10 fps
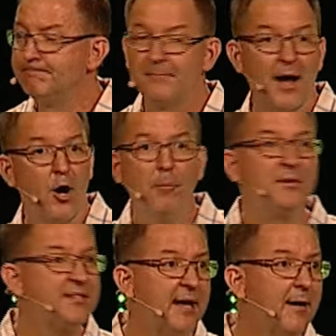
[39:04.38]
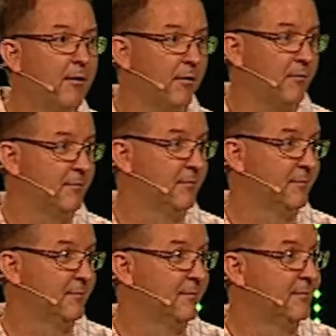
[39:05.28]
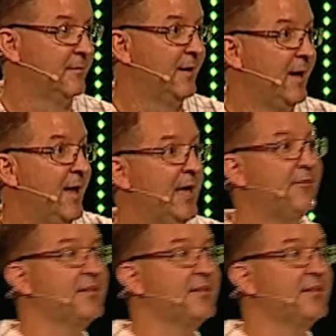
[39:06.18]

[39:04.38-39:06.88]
I hope it's here. If